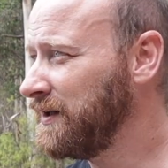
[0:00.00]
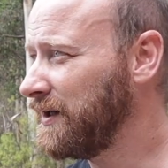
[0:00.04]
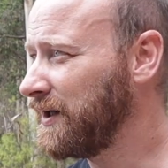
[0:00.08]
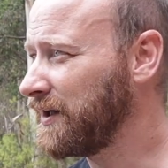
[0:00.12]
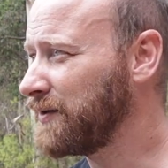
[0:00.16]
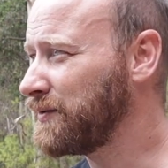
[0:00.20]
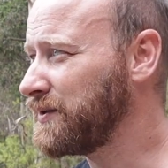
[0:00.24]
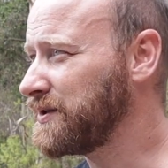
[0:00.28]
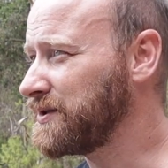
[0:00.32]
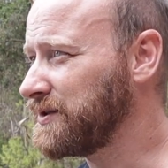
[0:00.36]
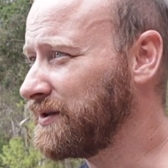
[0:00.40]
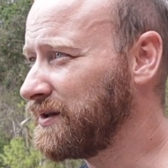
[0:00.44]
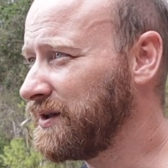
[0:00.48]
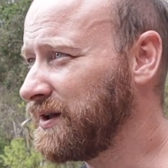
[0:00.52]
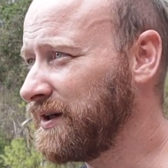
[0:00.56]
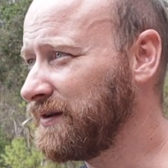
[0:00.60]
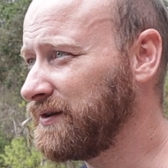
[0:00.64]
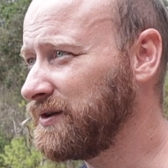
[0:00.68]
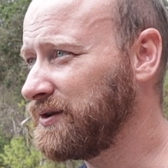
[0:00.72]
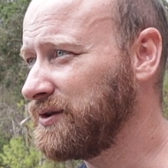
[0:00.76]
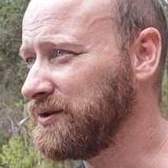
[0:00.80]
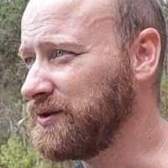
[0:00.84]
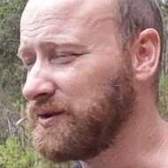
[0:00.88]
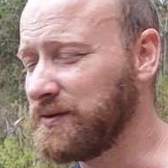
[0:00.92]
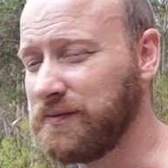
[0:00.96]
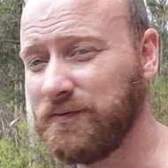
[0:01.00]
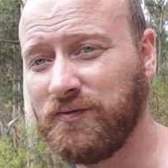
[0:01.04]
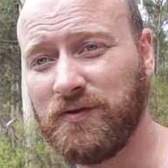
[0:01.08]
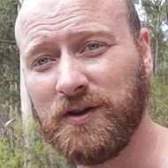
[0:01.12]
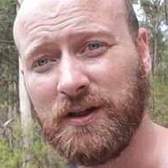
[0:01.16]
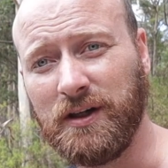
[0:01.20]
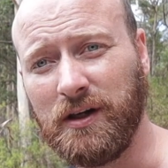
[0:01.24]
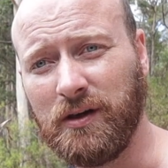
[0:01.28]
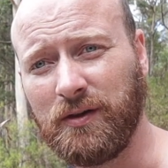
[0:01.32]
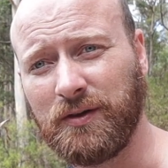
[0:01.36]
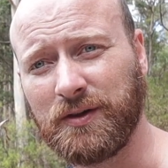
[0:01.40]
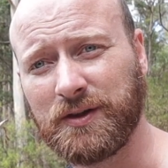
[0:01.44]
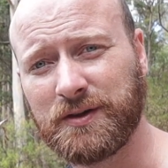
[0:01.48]
otherwise I'm going to have to do some
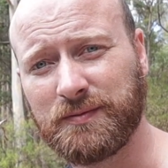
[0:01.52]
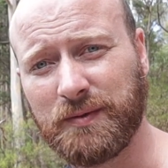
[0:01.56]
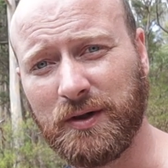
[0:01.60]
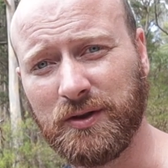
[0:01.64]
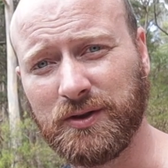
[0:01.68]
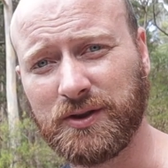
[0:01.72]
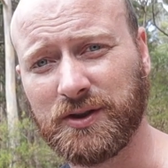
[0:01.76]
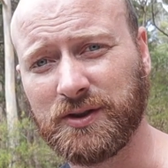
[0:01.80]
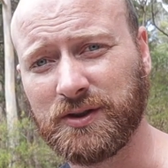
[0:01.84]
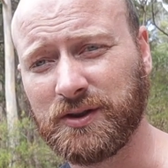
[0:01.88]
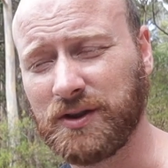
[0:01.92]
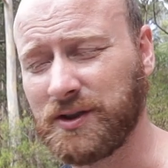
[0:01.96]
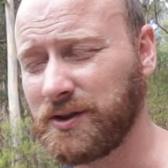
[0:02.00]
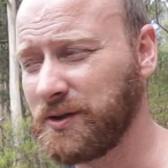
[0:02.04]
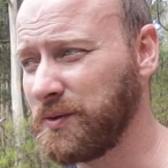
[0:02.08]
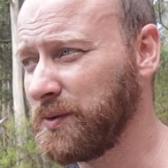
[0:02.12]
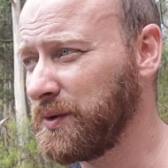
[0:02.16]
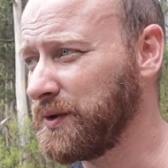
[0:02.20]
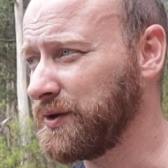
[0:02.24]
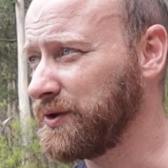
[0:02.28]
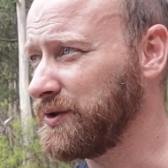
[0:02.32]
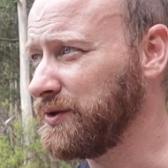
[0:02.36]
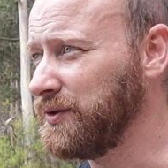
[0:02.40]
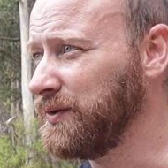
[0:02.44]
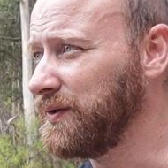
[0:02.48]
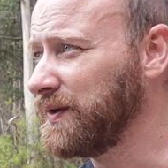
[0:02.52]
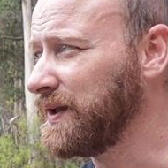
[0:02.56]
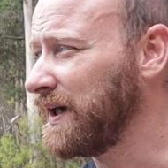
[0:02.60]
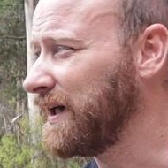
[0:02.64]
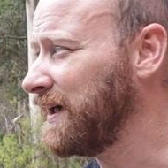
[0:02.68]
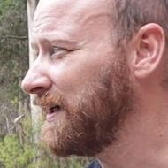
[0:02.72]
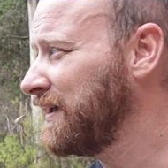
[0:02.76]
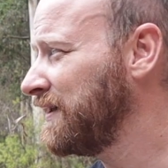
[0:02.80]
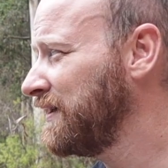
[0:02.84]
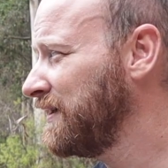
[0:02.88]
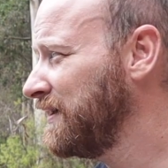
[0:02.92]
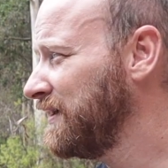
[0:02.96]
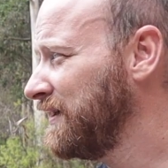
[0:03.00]
really long exposures and I don't want to do
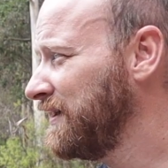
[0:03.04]
that,